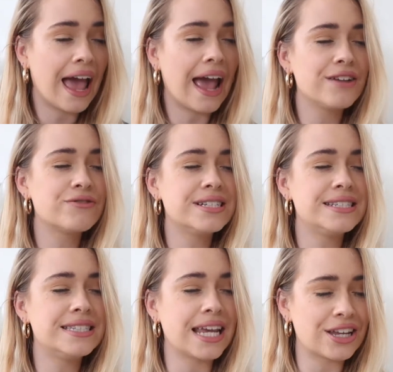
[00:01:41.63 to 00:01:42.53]
a
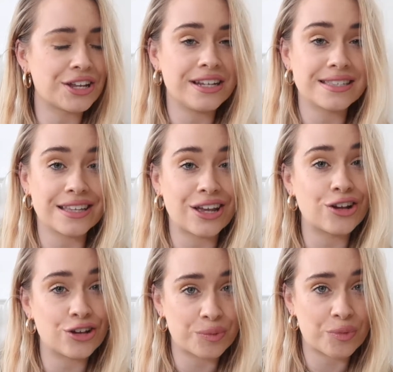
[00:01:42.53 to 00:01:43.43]
ridiculously
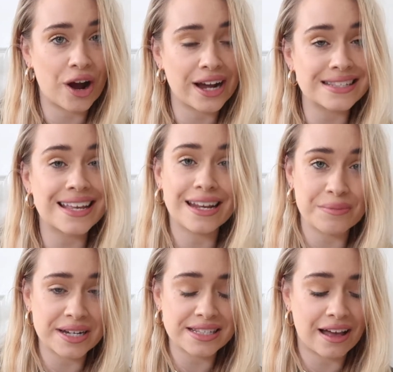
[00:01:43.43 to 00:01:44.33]
good price
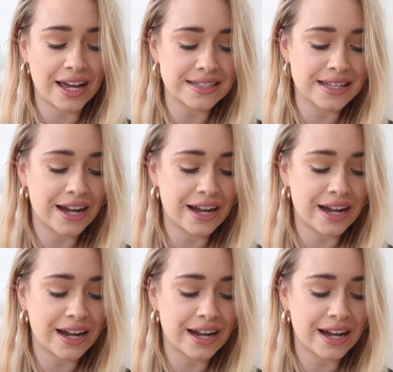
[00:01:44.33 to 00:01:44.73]
in my size.